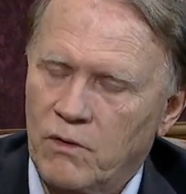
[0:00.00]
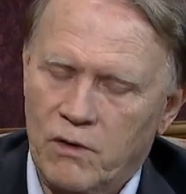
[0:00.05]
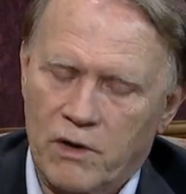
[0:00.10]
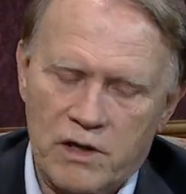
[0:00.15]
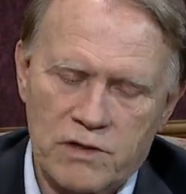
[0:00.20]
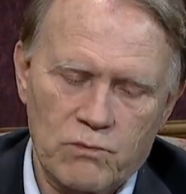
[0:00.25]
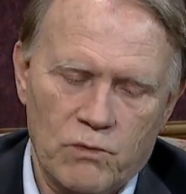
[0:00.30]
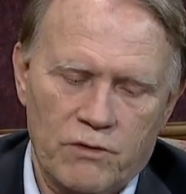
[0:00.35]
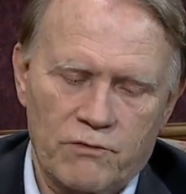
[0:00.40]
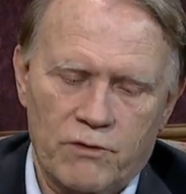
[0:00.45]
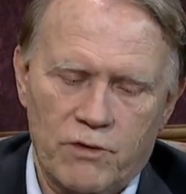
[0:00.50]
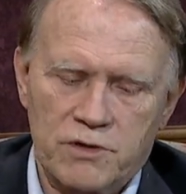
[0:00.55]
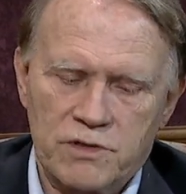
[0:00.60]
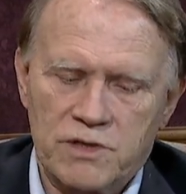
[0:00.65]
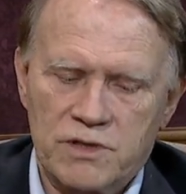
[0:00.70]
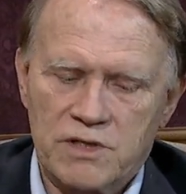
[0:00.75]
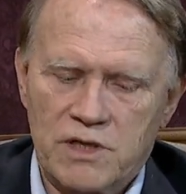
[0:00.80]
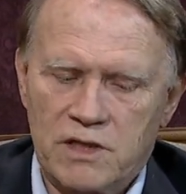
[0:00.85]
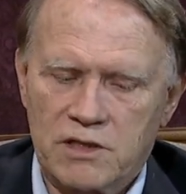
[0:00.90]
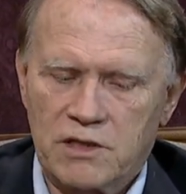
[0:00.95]
Or as one
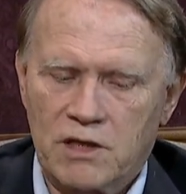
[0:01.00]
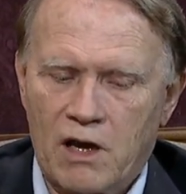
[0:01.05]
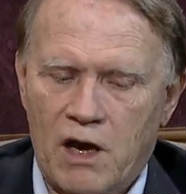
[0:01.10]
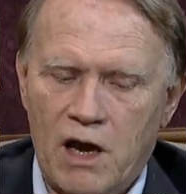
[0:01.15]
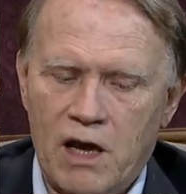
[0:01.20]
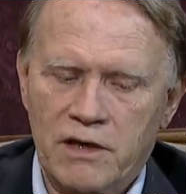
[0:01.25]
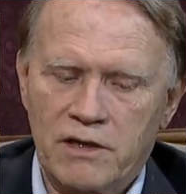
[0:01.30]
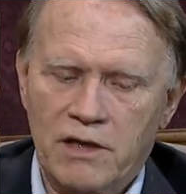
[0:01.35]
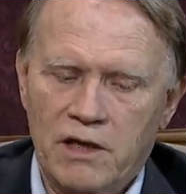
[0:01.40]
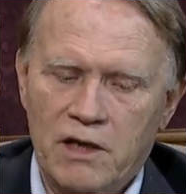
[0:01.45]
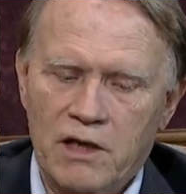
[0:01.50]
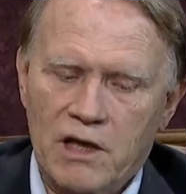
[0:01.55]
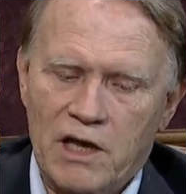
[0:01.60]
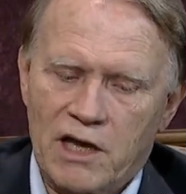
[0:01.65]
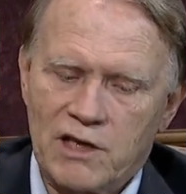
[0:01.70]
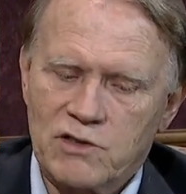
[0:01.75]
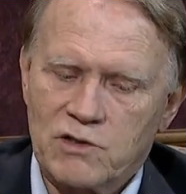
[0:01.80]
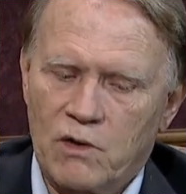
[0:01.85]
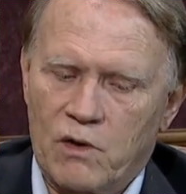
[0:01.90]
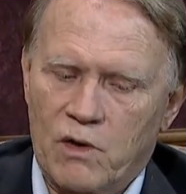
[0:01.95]
version says, God
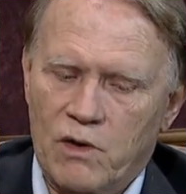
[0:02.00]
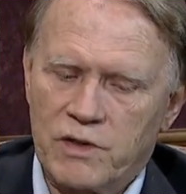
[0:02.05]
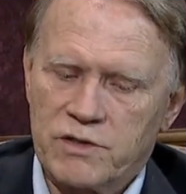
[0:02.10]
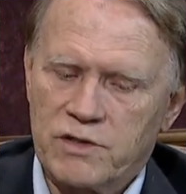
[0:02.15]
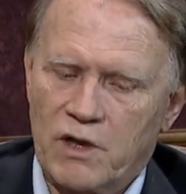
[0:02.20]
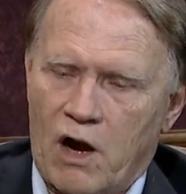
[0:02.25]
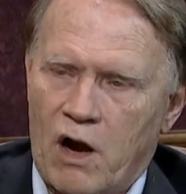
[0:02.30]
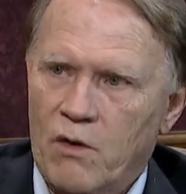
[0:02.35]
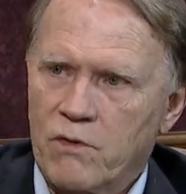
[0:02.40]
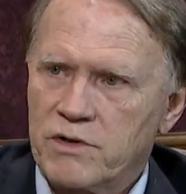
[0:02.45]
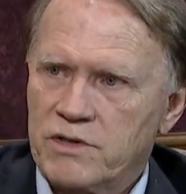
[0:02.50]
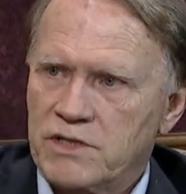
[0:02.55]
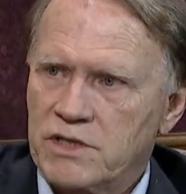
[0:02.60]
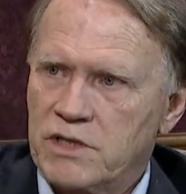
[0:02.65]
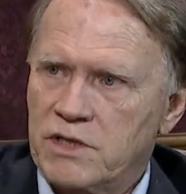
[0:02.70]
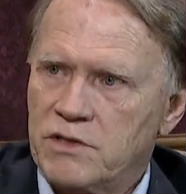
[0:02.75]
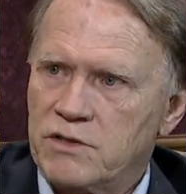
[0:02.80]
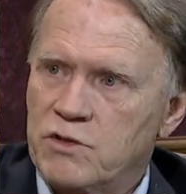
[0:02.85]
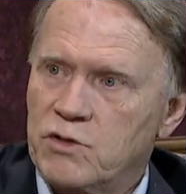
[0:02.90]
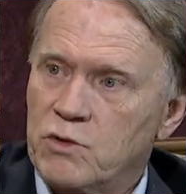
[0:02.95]
has caused our
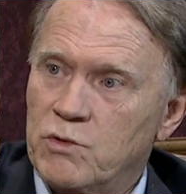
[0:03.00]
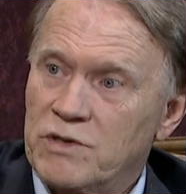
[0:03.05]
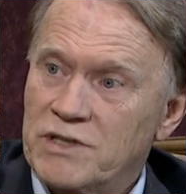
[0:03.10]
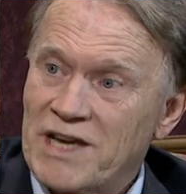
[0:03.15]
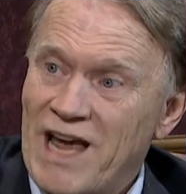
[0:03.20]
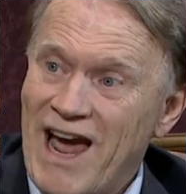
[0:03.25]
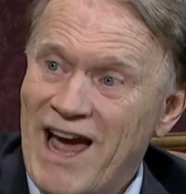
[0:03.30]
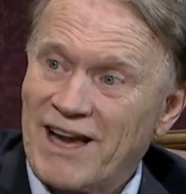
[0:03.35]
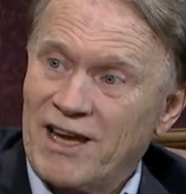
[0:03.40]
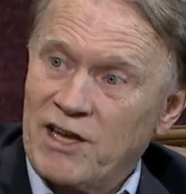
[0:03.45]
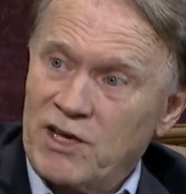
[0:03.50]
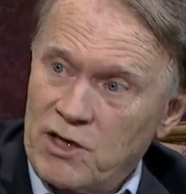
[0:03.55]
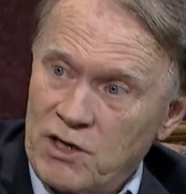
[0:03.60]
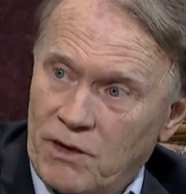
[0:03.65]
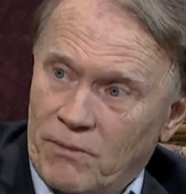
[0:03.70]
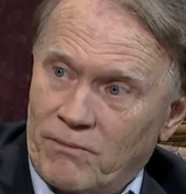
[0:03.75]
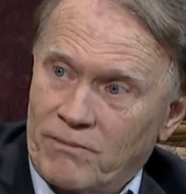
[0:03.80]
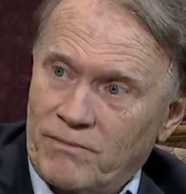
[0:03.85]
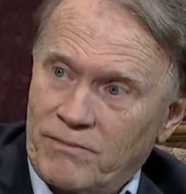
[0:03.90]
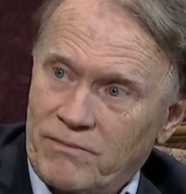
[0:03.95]
sins to attack
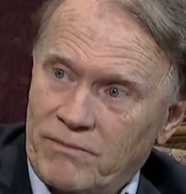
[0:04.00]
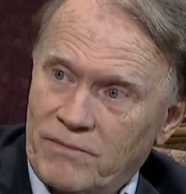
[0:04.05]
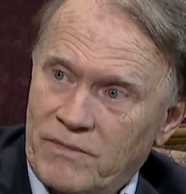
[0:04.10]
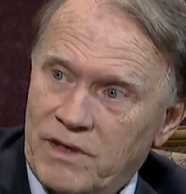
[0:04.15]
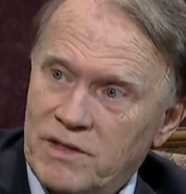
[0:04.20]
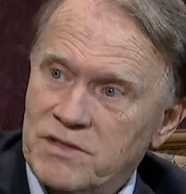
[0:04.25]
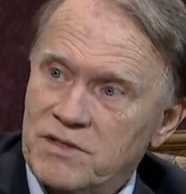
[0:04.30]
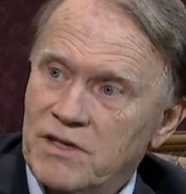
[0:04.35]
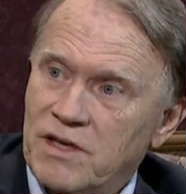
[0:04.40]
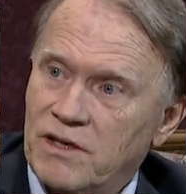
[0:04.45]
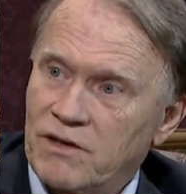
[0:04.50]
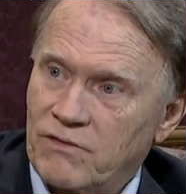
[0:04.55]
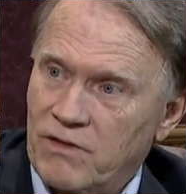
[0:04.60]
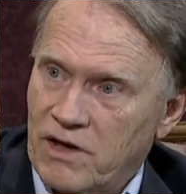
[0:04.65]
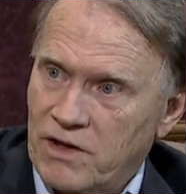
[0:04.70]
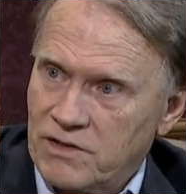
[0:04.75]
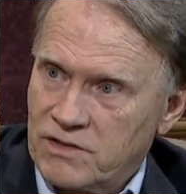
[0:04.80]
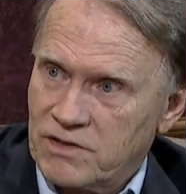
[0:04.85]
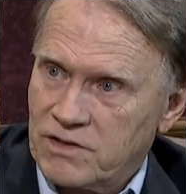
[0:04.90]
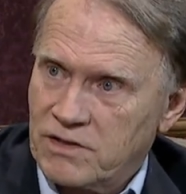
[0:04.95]
him instead of
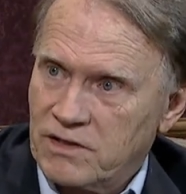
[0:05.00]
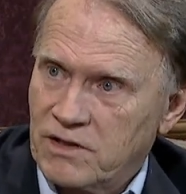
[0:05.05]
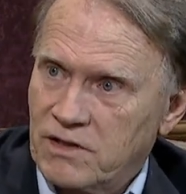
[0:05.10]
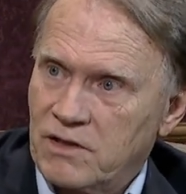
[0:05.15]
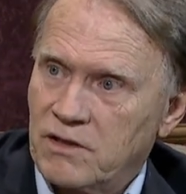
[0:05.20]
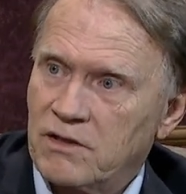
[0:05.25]
us.